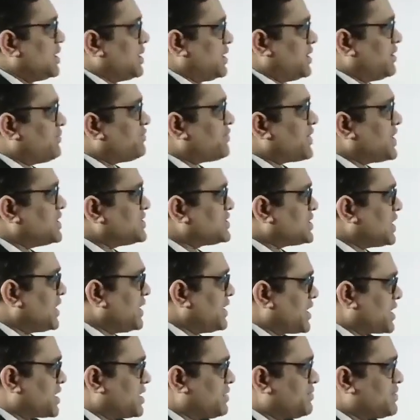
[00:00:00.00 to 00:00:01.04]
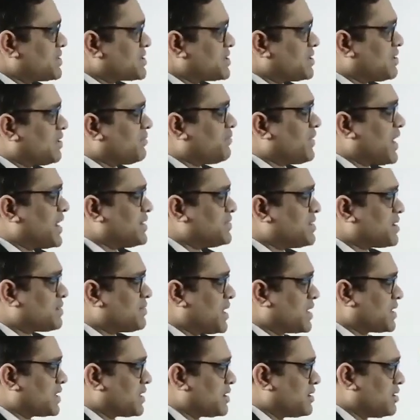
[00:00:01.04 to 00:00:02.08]
Differential inactivation of either
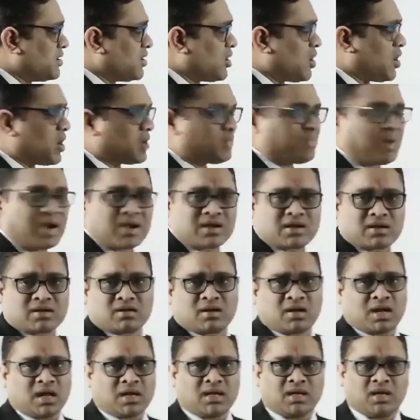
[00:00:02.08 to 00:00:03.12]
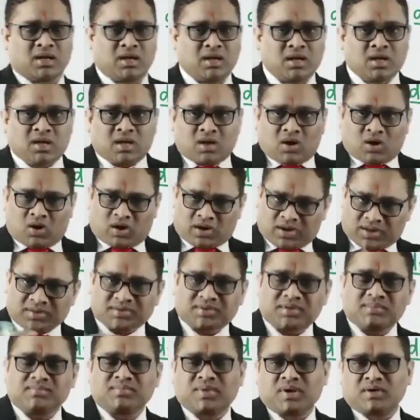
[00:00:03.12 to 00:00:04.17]
maternal or paternal allele, or in
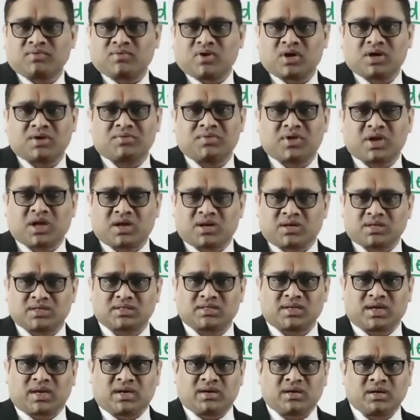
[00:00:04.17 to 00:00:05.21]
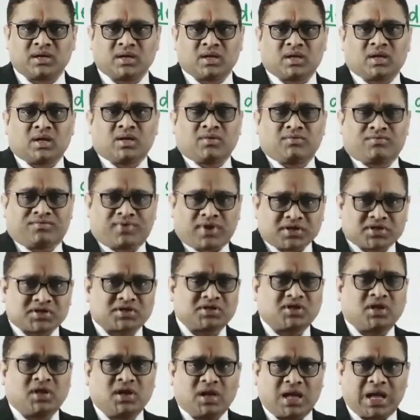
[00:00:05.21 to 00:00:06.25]
simple word we can understand,
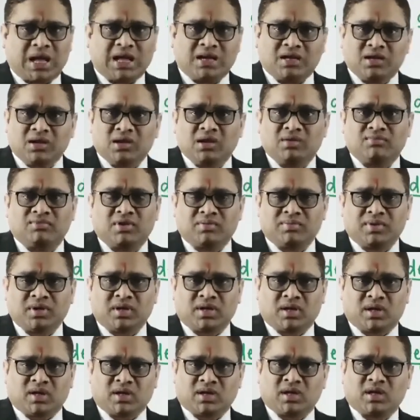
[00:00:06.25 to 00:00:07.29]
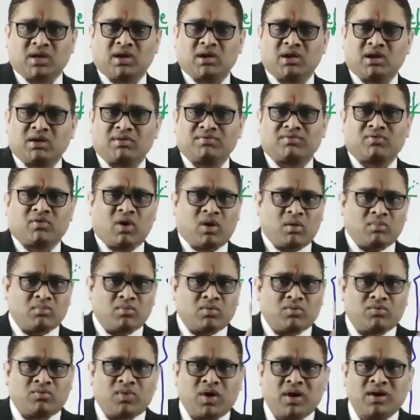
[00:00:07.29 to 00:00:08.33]
functional allele will be inherited
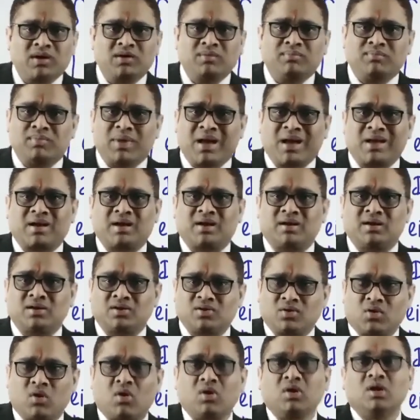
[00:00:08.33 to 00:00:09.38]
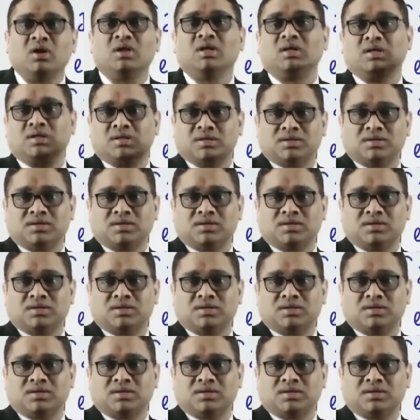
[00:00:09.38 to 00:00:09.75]
from one parent only.